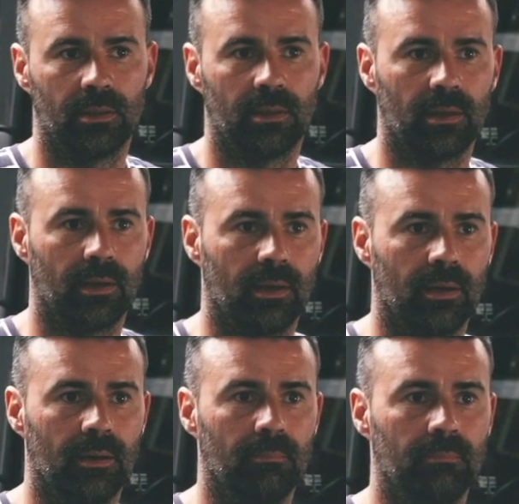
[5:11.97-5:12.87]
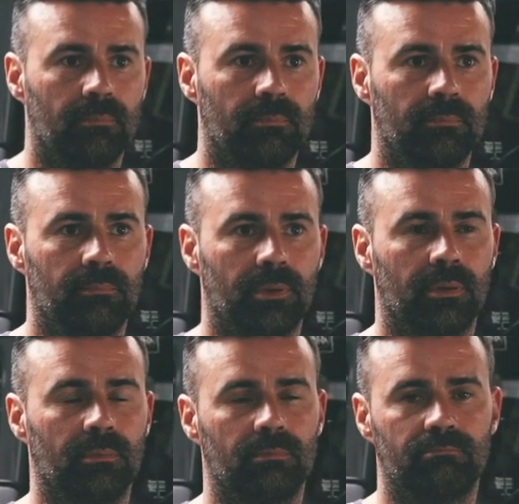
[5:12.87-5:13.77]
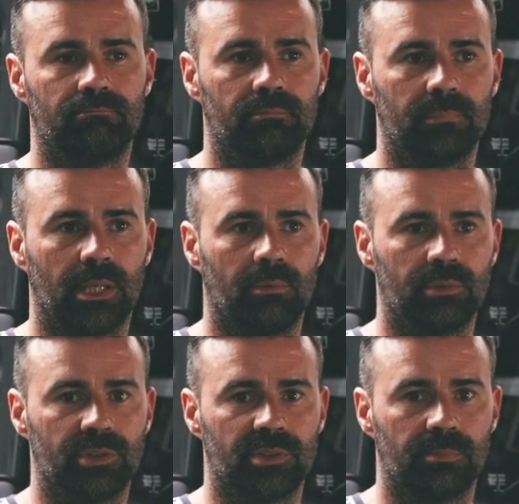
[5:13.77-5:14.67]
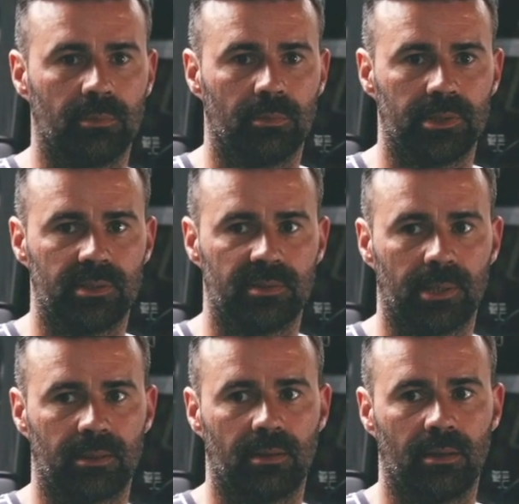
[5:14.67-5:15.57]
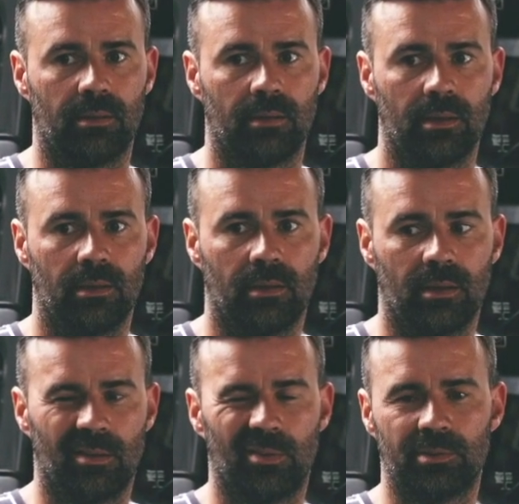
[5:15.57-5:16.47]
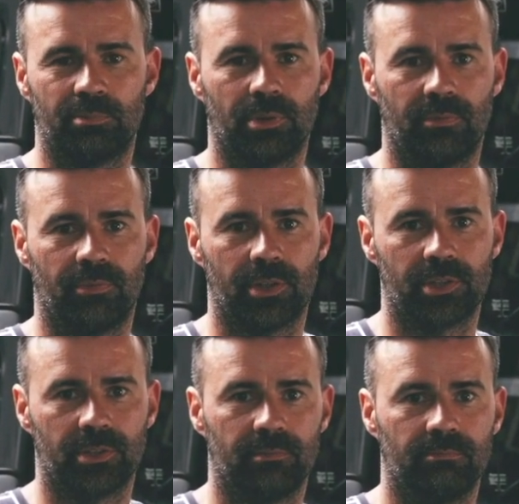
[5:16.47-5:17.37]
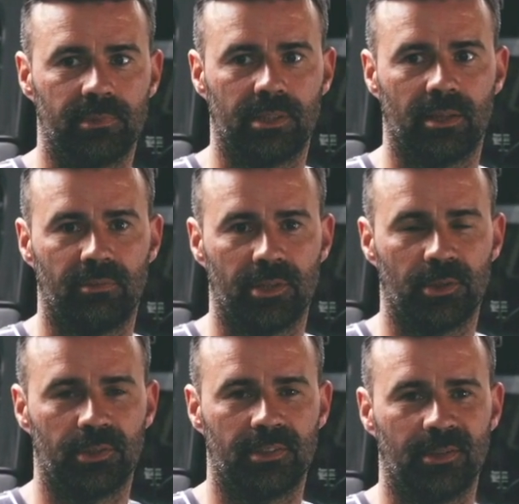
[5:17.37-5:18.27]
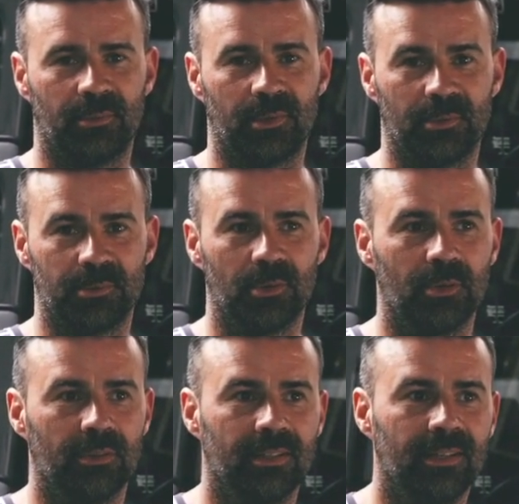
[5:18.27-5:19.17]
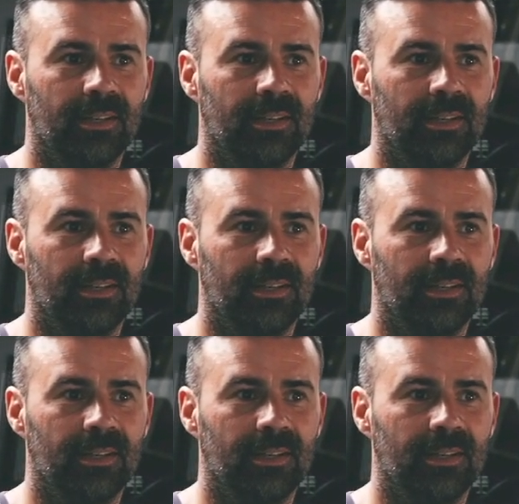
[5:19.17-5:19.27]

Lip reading: but it was just me and my missus back then, and I was pretty fresh and didn't have any idea what I was doing.